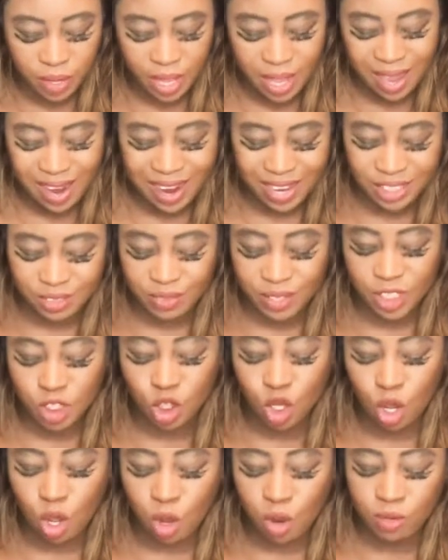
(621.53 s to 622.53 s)
as
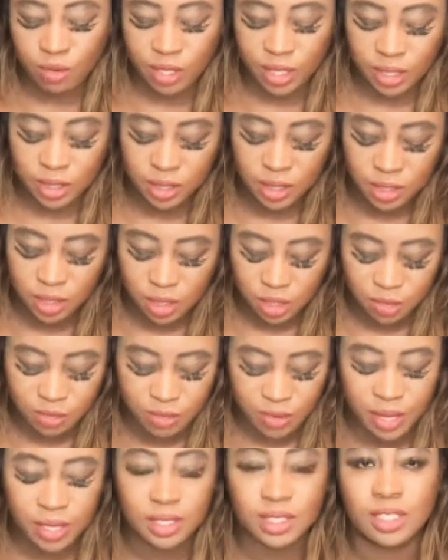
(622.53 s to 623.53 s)
victorious as you
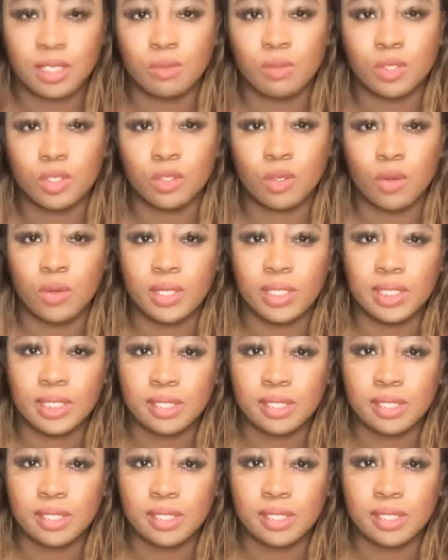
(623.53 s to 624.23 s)
felt it was going